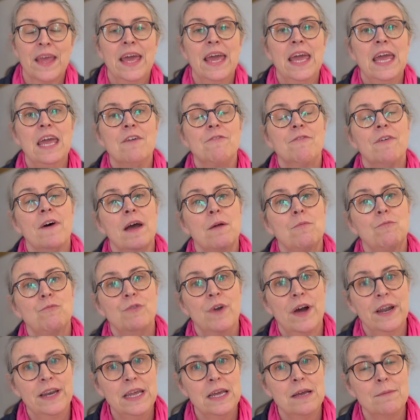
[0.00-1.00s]
If I'm
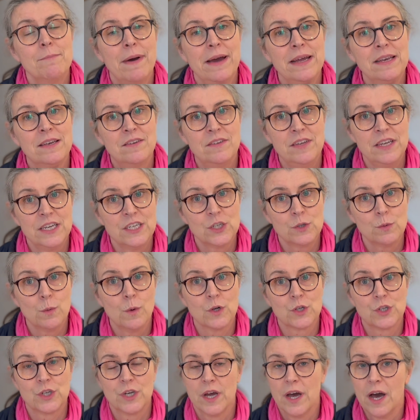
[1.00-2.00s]
running my
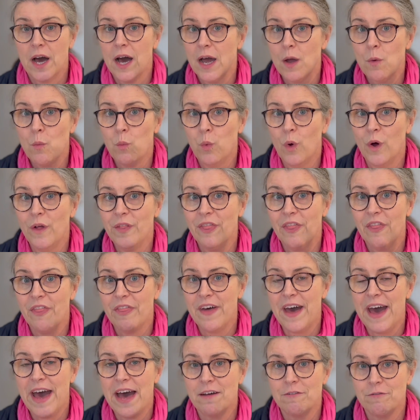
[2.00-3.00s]
dishwasher, I want
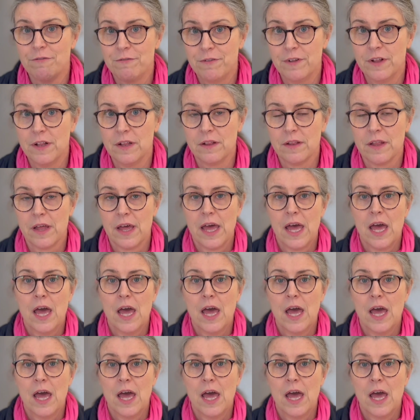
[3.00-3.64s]
that full.